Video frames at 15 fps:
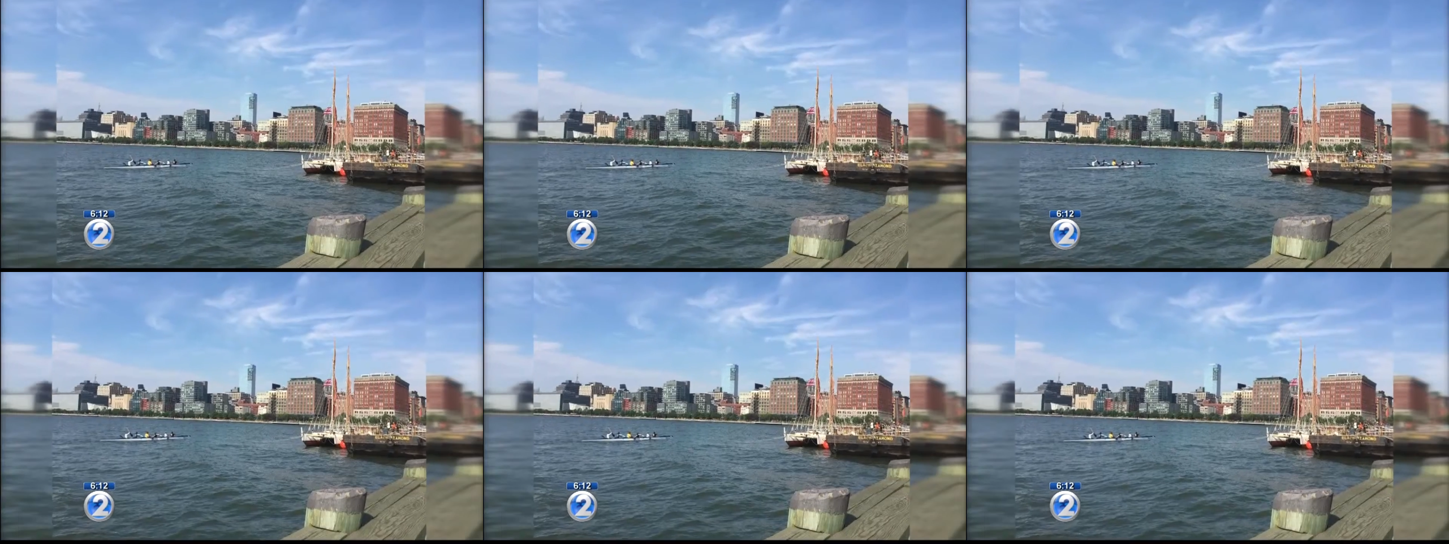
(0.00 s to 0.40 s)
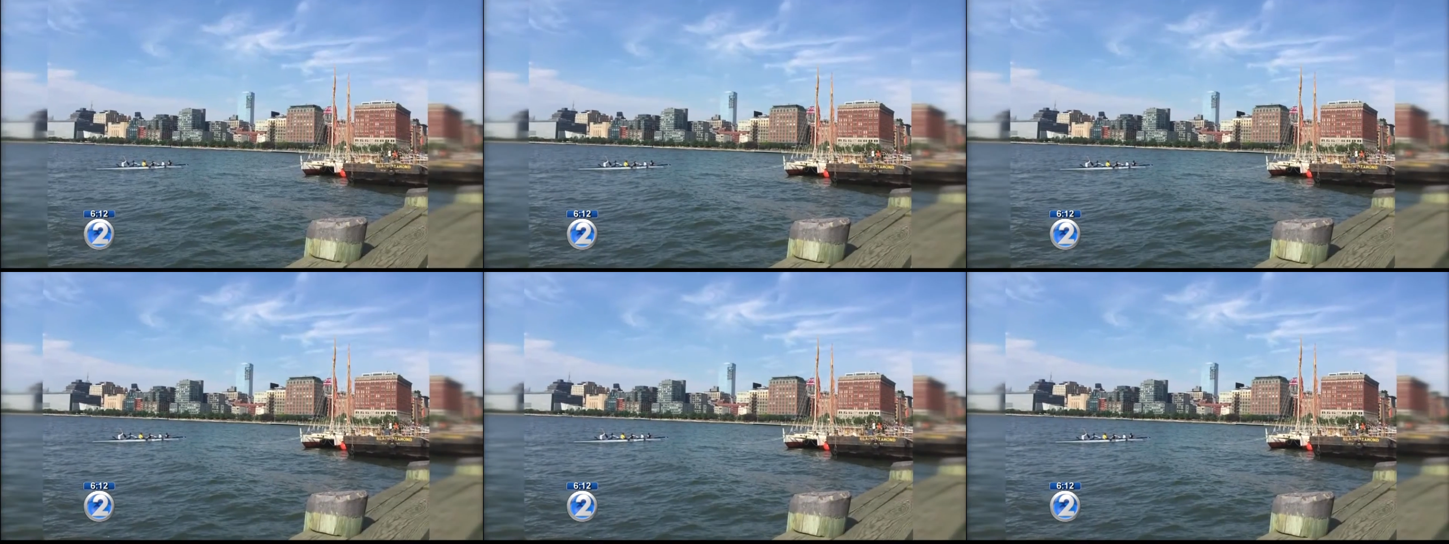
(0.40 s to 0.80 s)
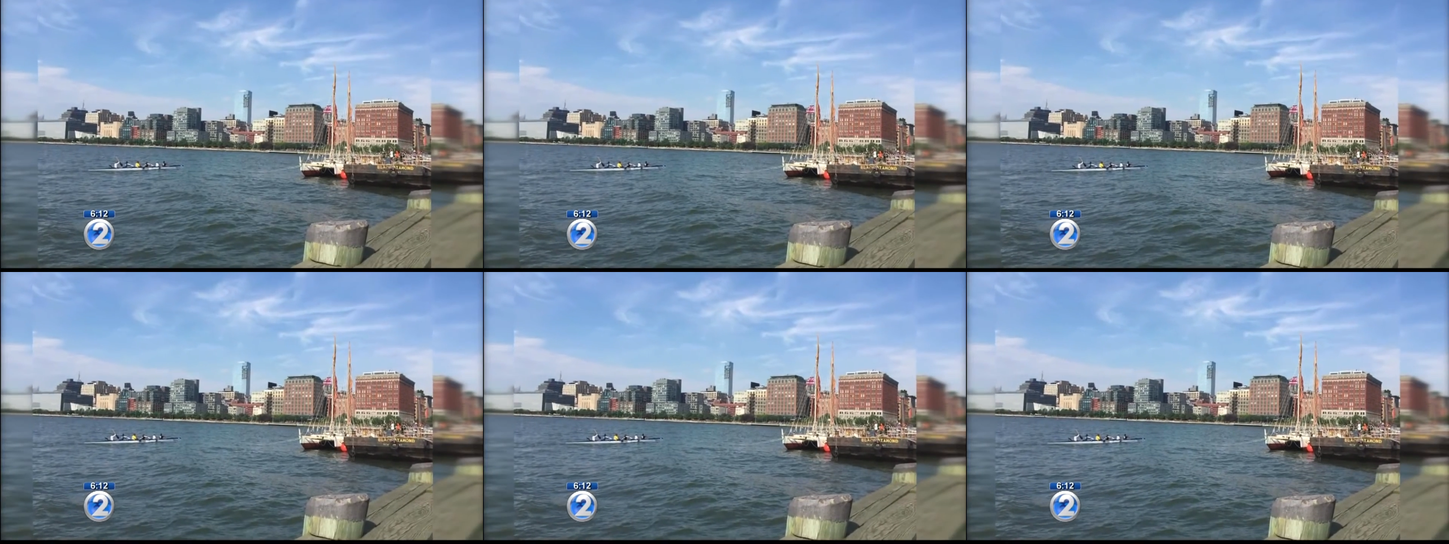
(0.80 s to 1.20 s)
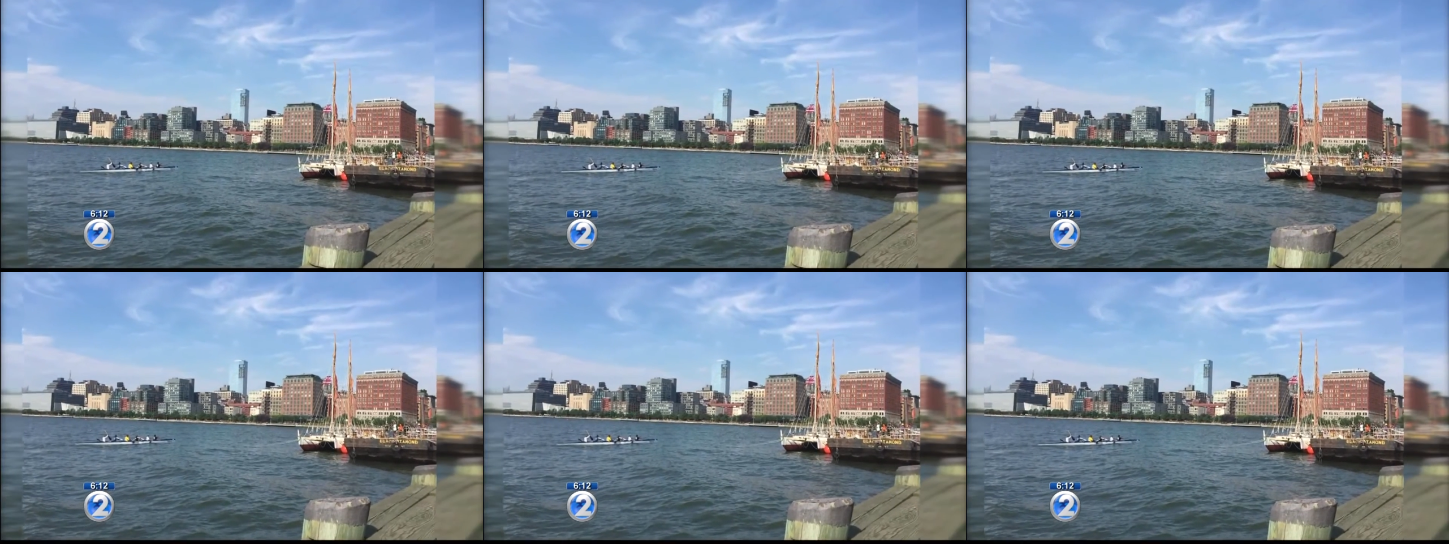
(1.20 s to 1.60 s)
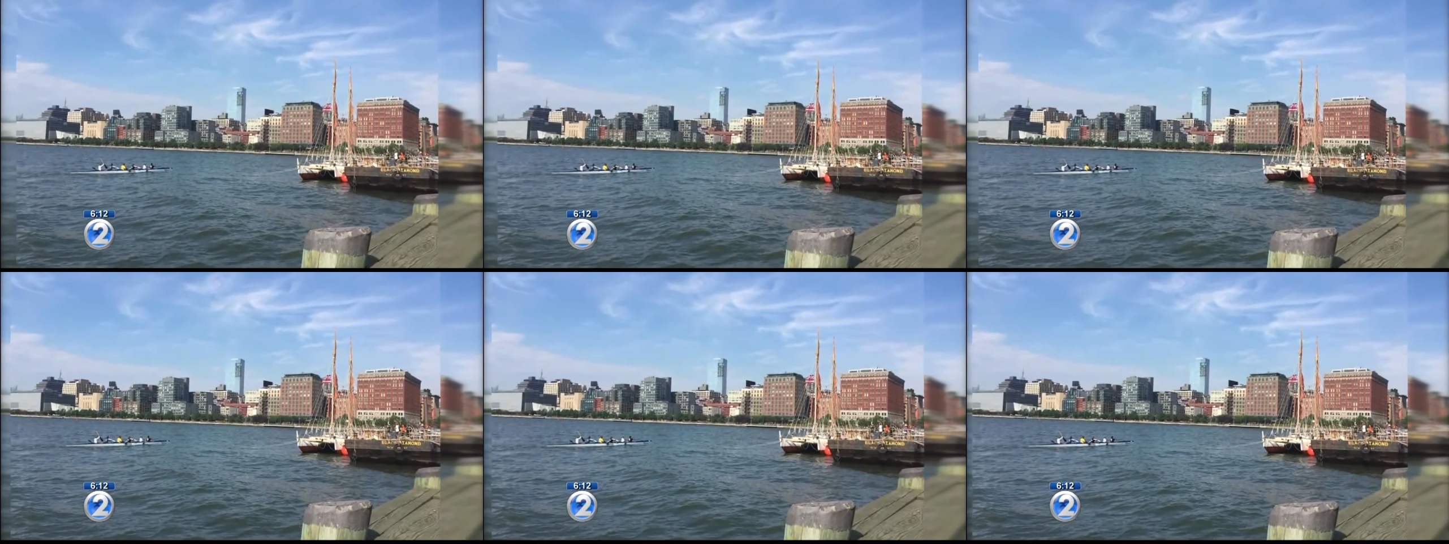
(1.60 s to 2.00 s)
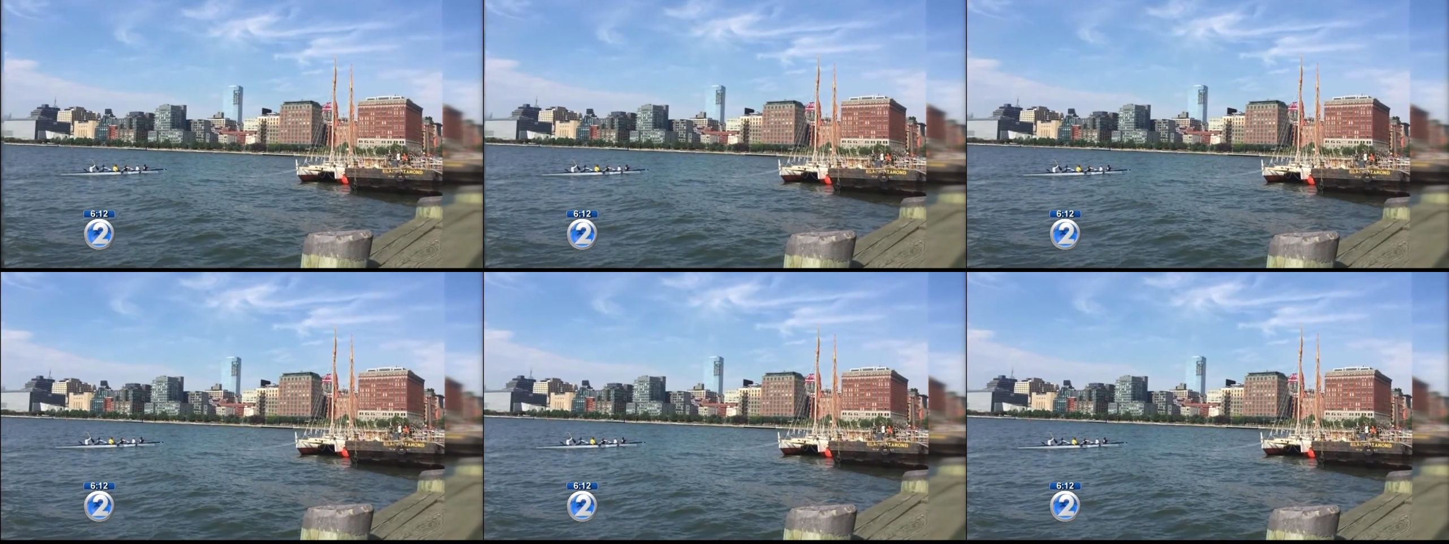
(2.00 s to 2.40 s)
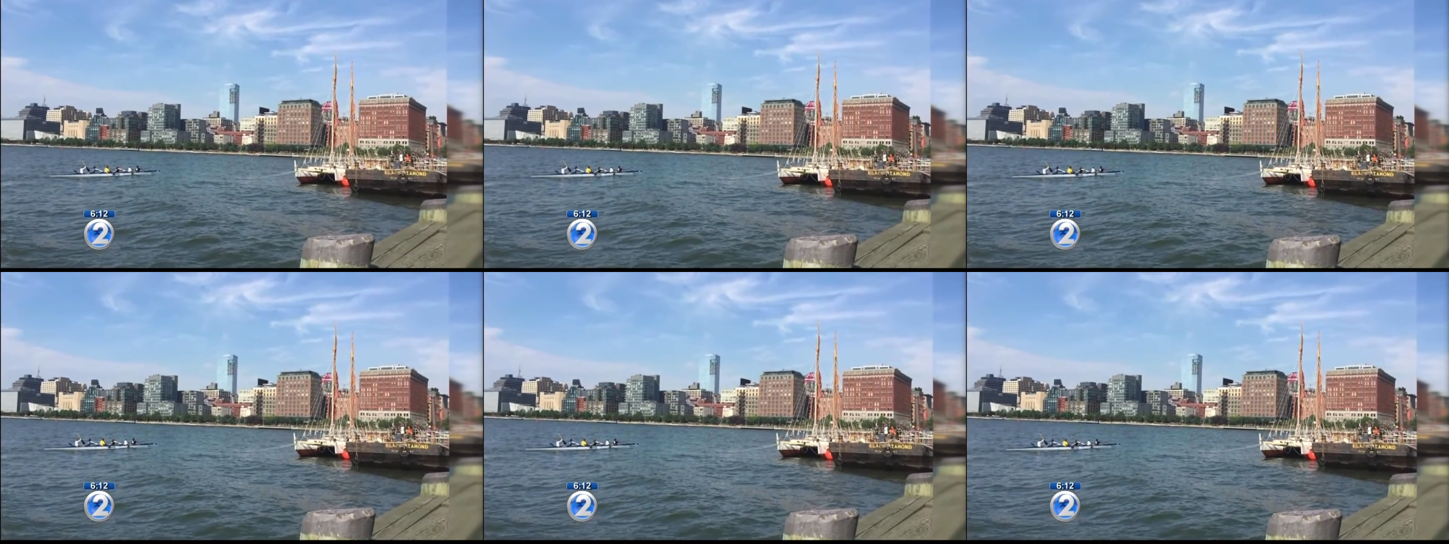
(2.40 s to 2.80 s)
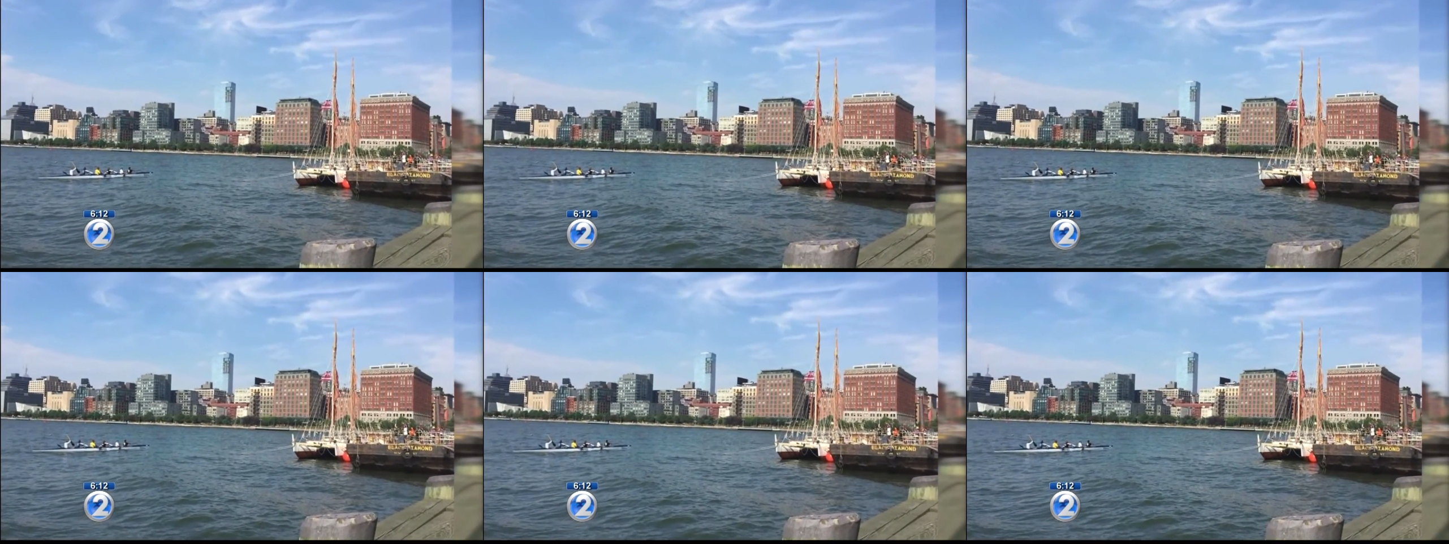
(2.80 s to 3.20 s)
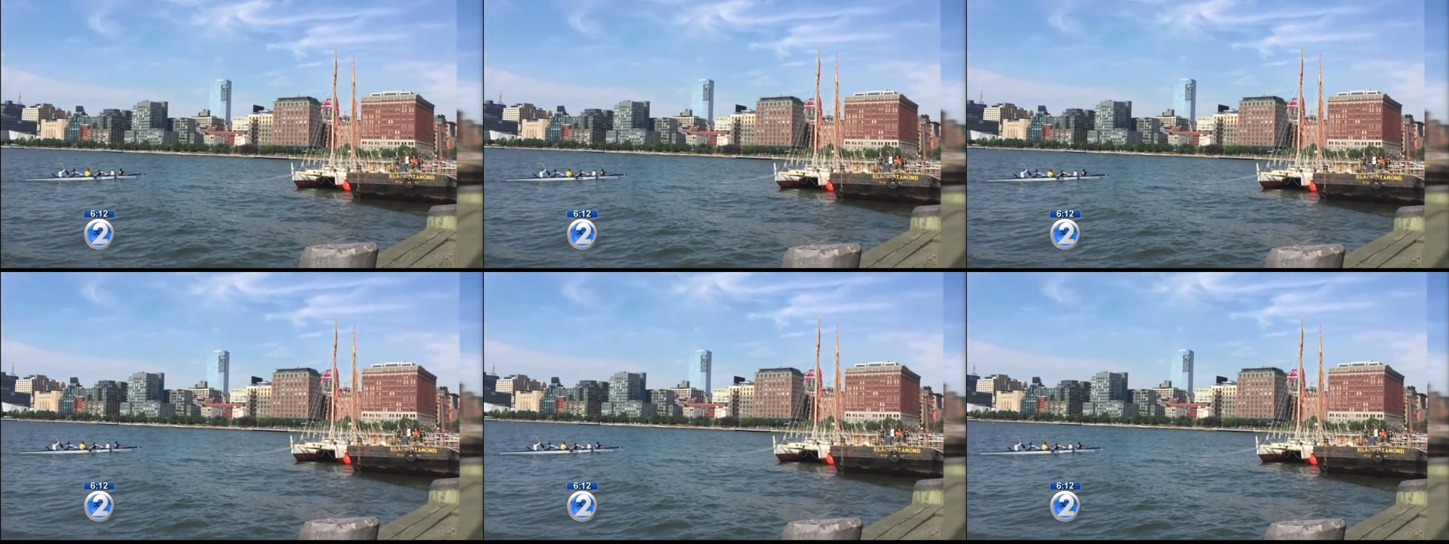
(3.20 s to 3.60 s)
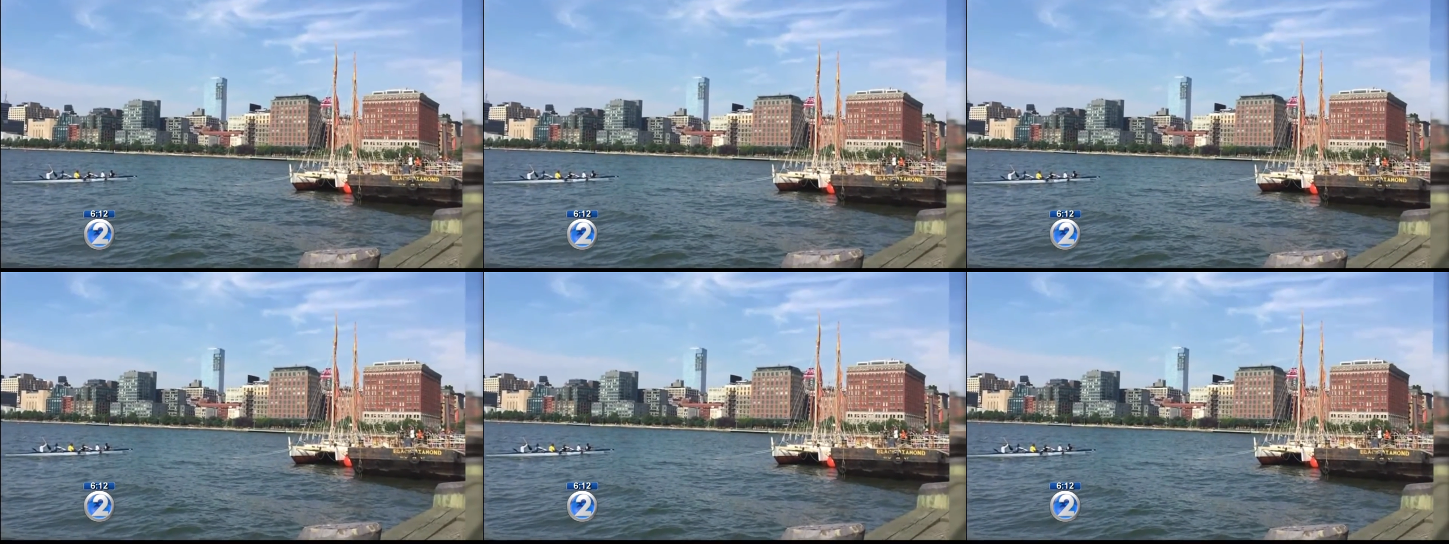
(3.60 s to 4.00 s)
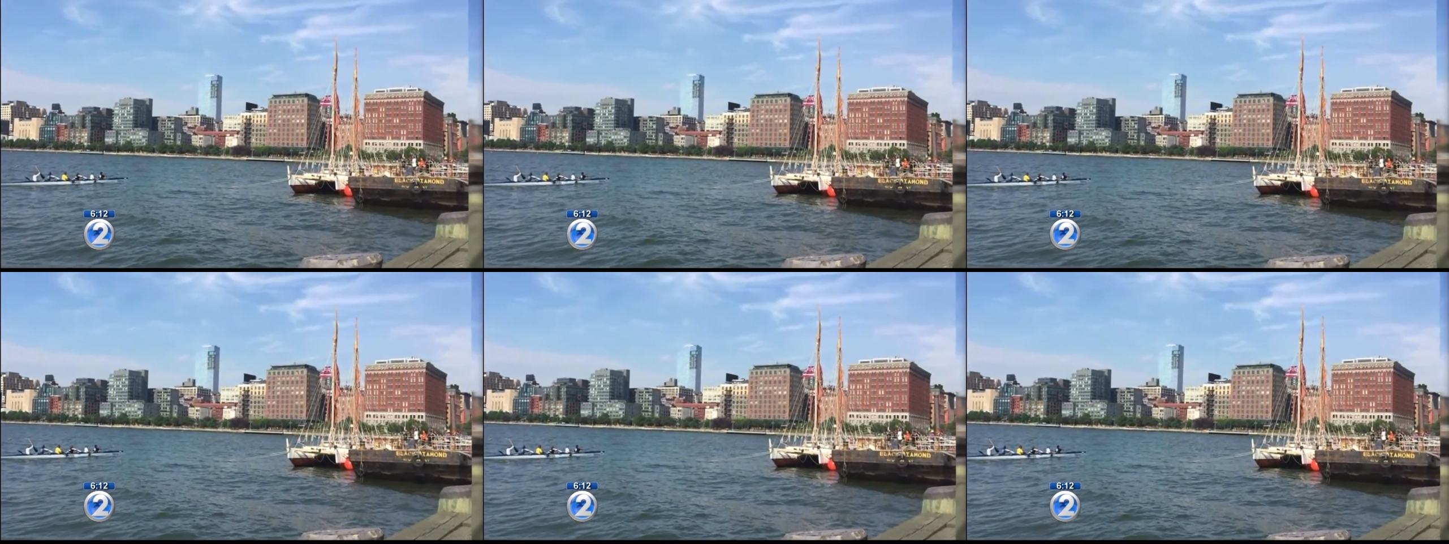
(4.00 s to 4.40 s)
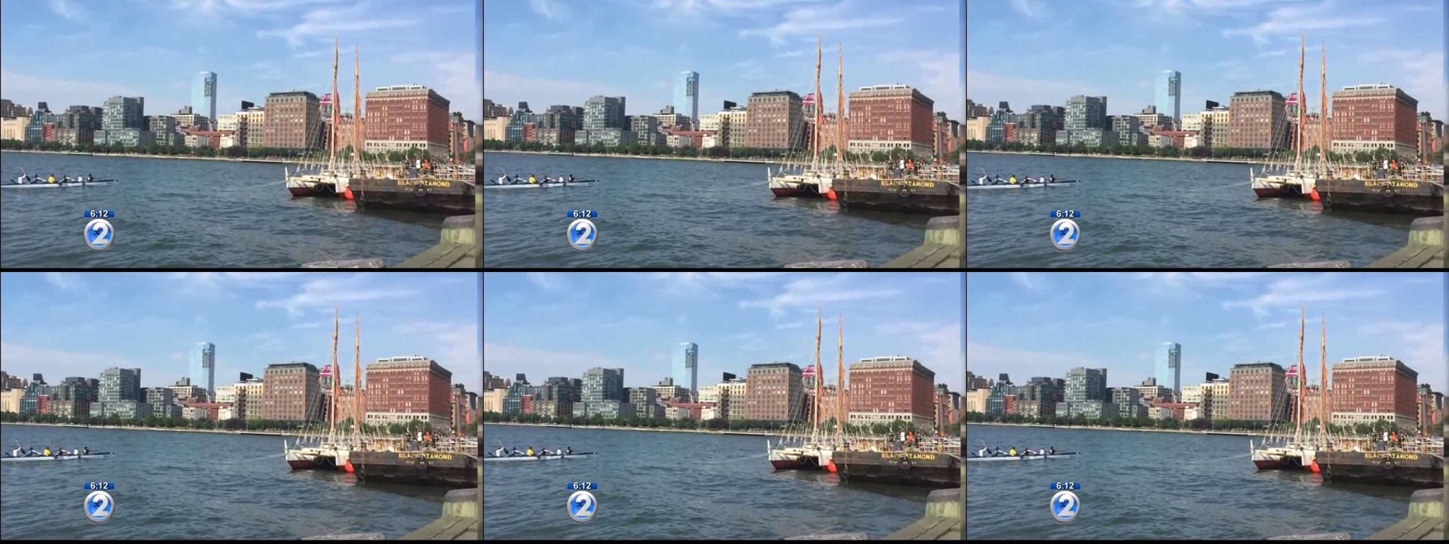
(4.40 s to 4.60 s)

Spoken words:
[unreadable: no face in view]